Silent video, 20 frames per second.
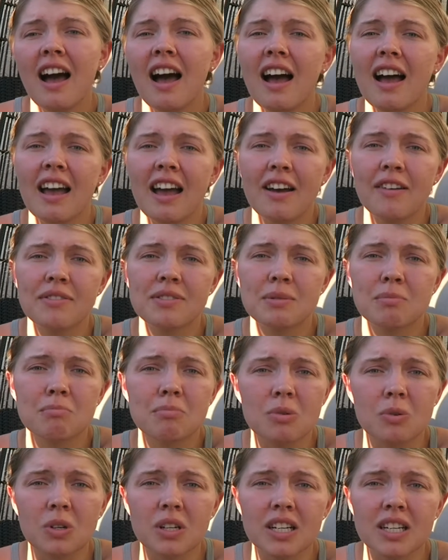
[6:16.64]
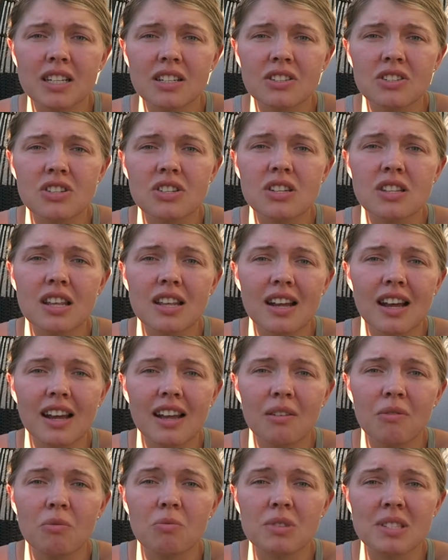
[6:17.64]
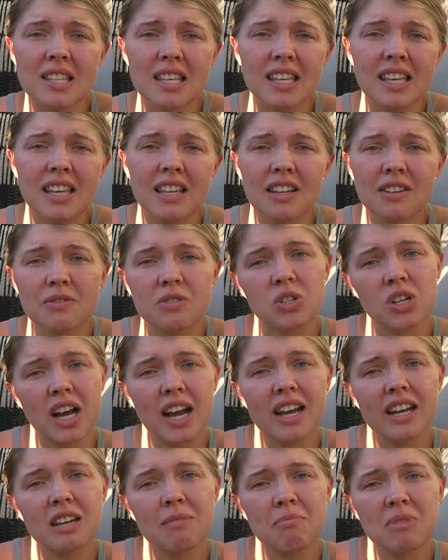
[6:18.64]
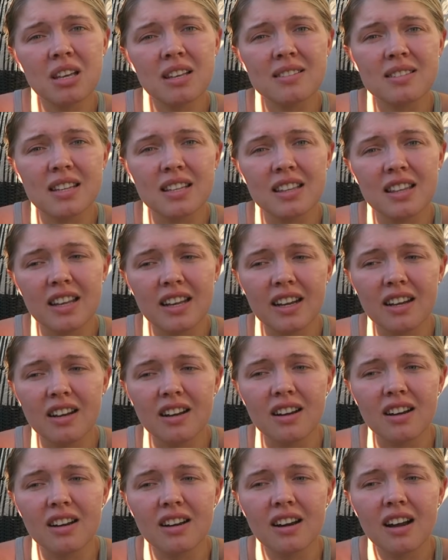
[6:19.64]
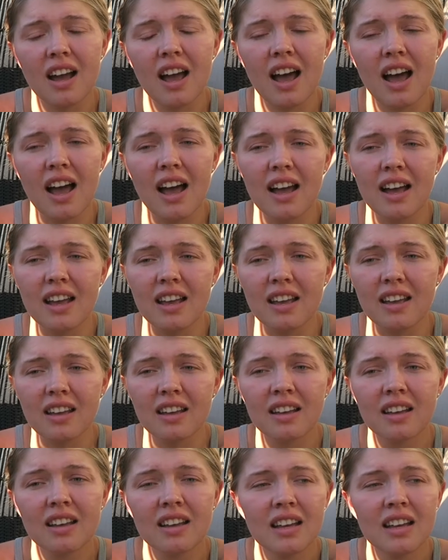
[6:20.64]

I have some borage that I was thinking of trying to mix in there. I'm